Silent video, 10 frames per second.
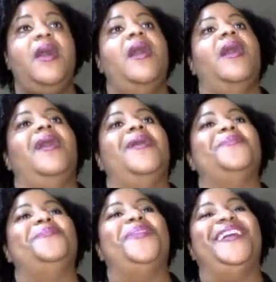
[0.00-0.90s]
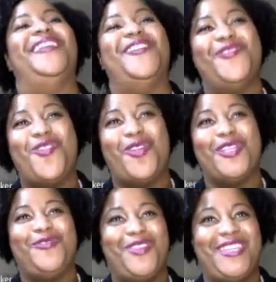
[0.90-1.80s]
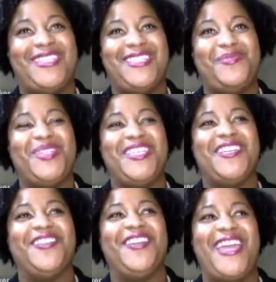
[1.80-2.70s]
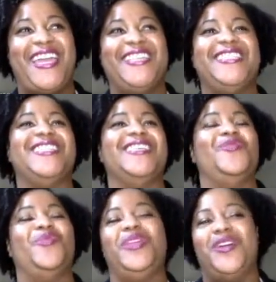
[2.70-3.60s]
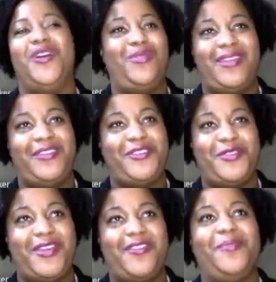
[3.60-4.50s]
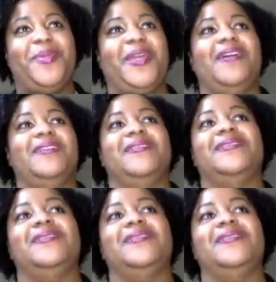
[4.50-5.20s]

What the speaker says: But of course, for this particular case, we don't need a trigger because